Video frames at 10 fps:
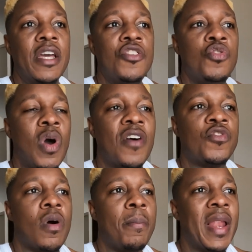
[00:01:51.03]
you have
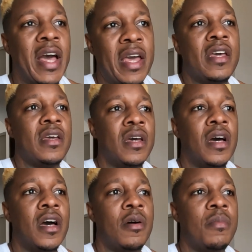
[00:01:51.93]
to apply
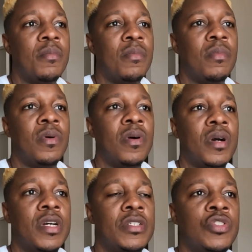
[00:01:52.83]

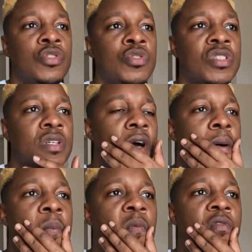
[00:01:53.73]

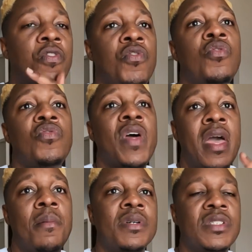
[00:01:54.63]
through the
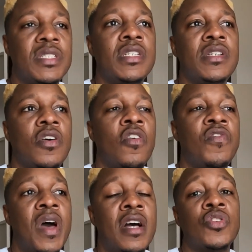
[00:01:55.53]
embassy
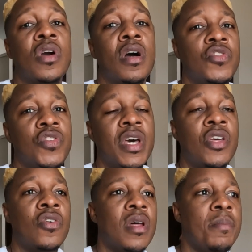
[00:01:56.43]
of the actual country that
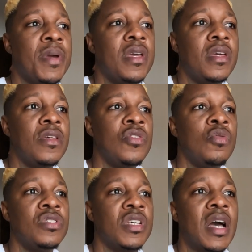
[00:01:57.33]
you're going to be
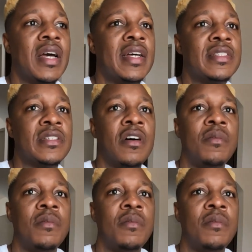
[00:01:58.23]
using as